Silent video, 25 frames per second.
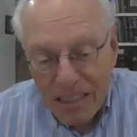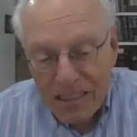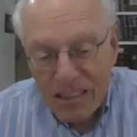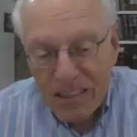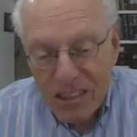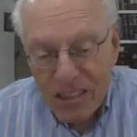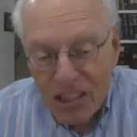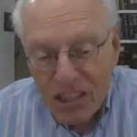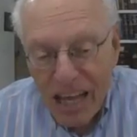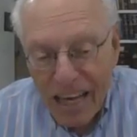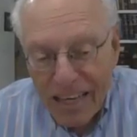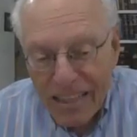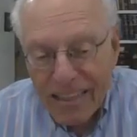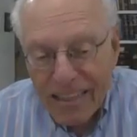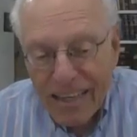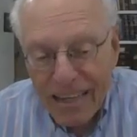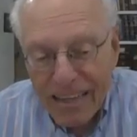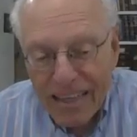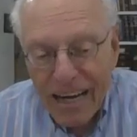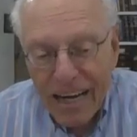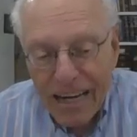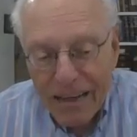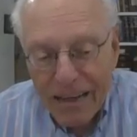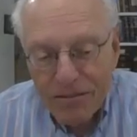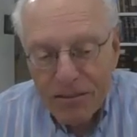This is like
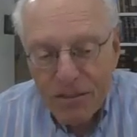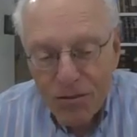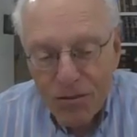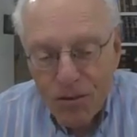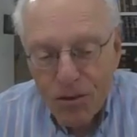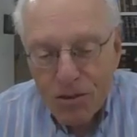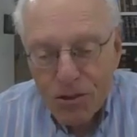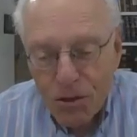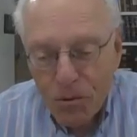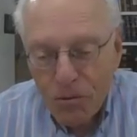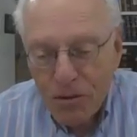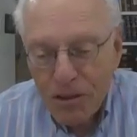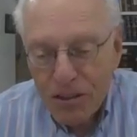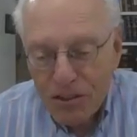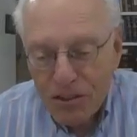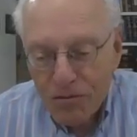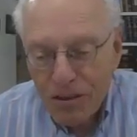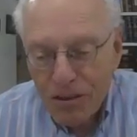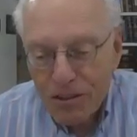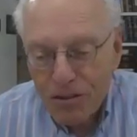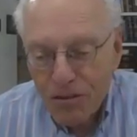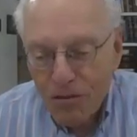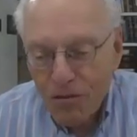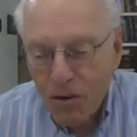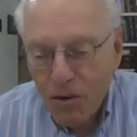that kind of a shvuah too, where you're
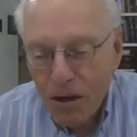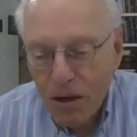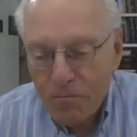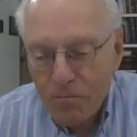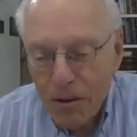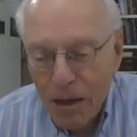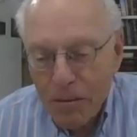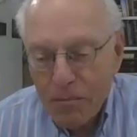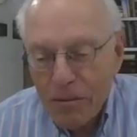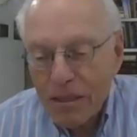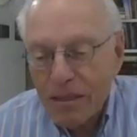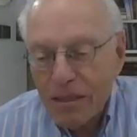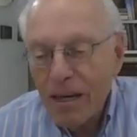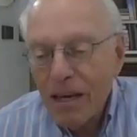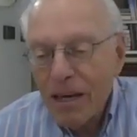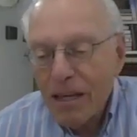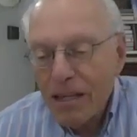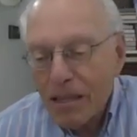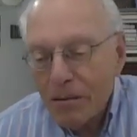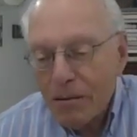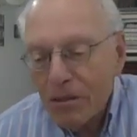swearing to avoid payment.